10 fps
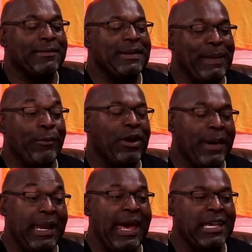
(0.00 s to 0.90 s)
one of
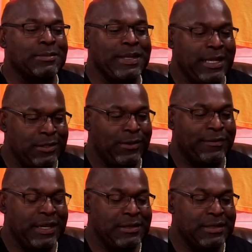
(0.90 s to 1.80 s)
my last meetings with
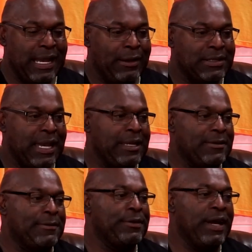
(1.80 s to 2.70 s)
Vince, I was like,
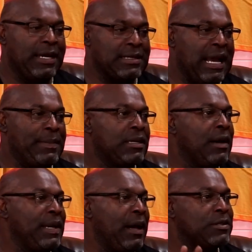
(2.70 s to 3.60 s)
you guys got me
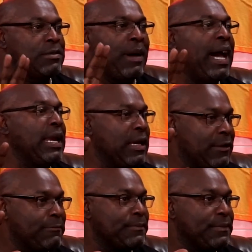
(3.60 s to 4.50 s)
coming out
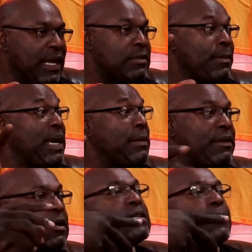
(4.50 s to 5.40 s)
smiling as a
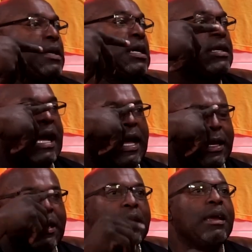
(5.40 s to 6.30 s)
baby because I'm a good guy.
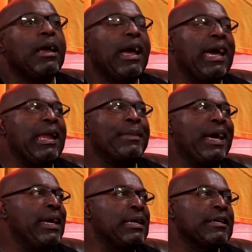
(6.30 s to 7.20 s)
And I'm
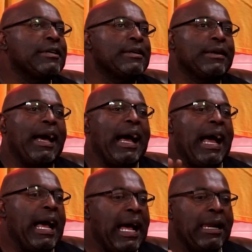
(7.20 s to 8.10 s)
like,
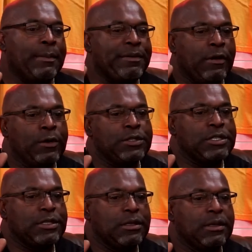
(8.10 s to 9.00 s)
I'll
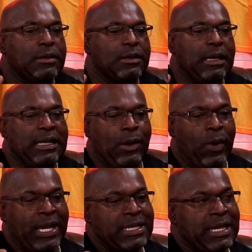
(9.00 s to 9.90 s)
approach a little
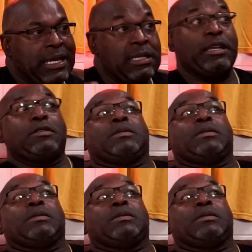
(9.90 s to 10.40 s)
white kid and they do